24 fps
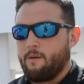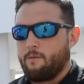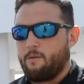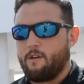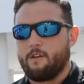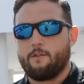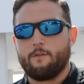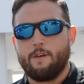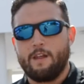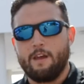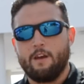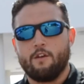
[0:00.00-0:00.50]

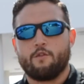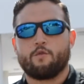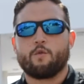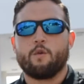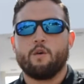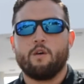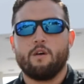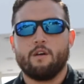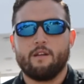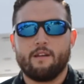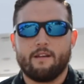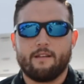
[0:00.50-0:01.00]
This video is
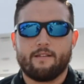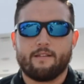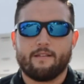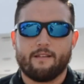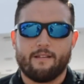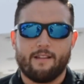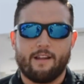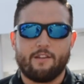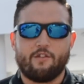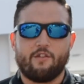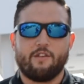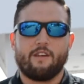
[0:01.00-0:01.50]
really to
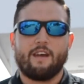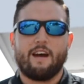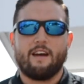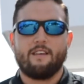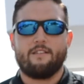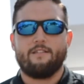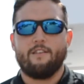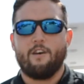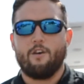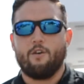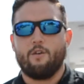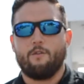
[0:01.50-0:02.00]
let you
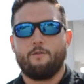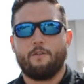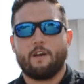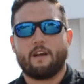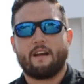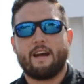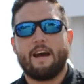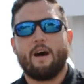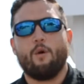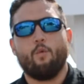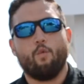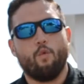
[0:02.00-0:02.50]
guys know and
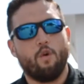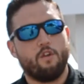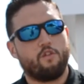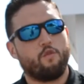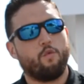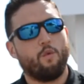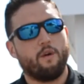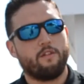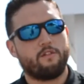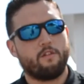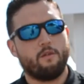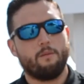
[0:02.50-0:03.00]
figure out
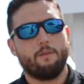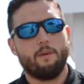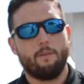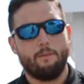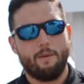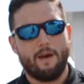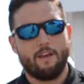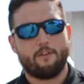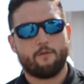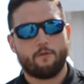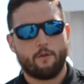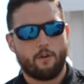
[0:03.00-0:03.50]
which one's going to be
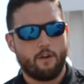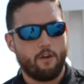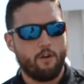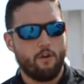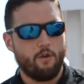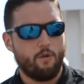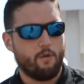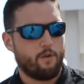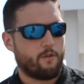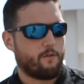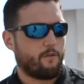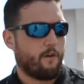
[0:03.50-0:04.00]
best for
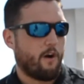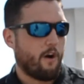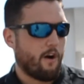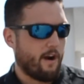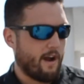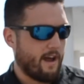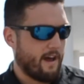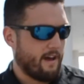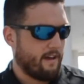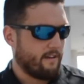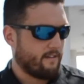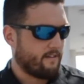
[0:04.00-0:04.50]
you as far
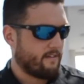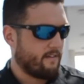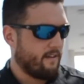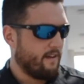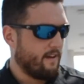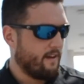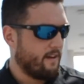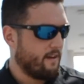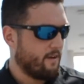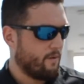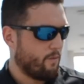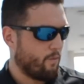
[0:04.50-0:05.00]
as
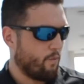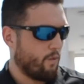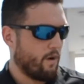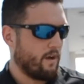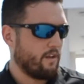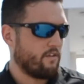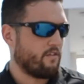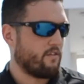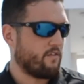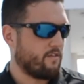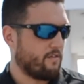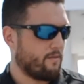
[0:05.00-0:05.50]

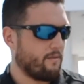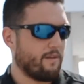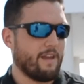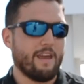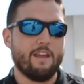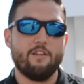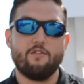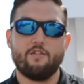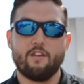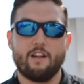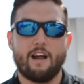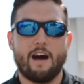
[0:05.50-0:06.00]
which
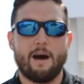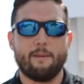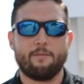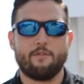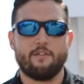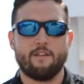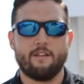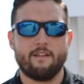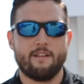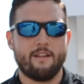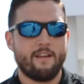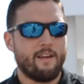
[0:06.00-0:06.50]
engine
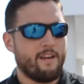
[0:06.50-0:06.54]
option.